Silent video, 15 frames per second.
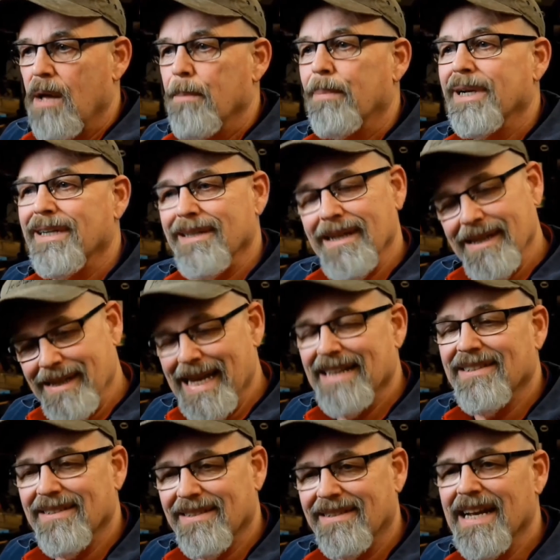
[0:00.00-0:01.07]
But
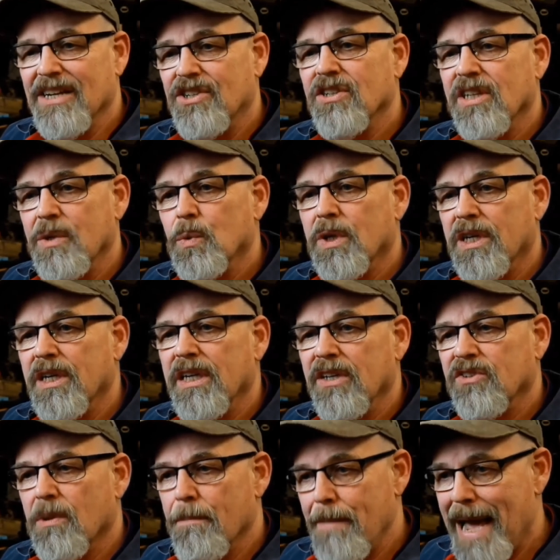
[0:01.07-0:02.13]
that's essentially what it
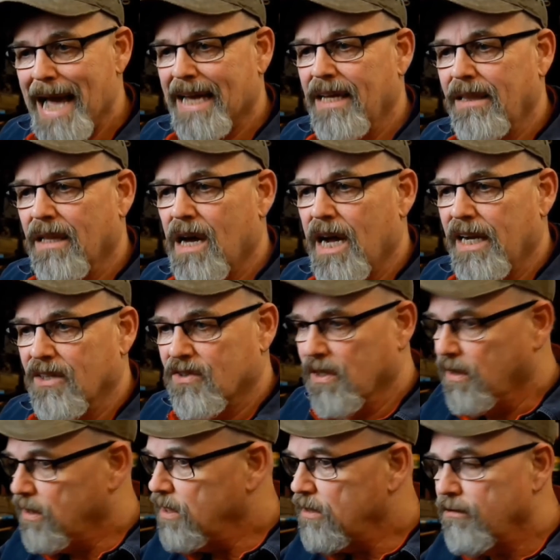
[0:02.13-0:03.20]
is. A Mackey line is a
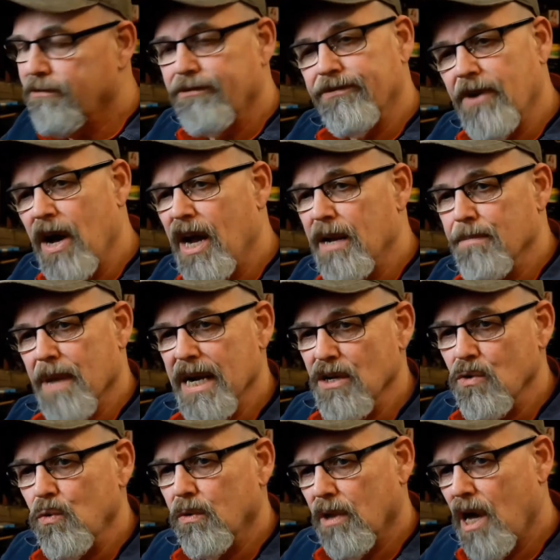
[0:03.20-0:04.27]
little fine,
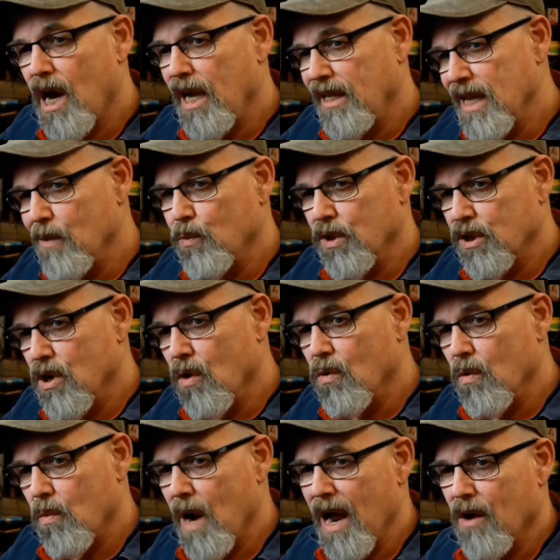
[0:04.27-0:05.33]
minute line that would go
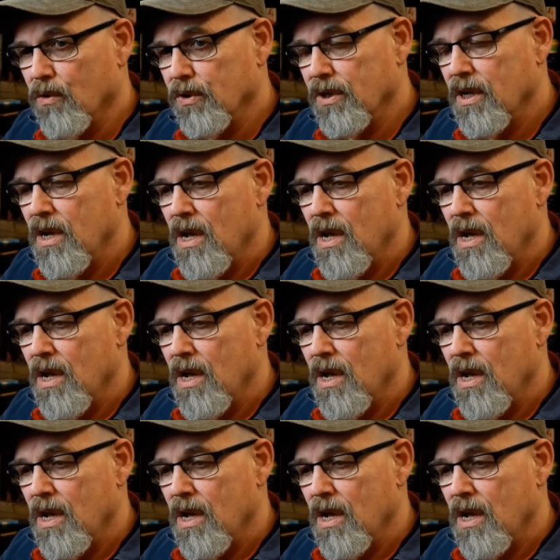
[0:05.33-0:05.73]
around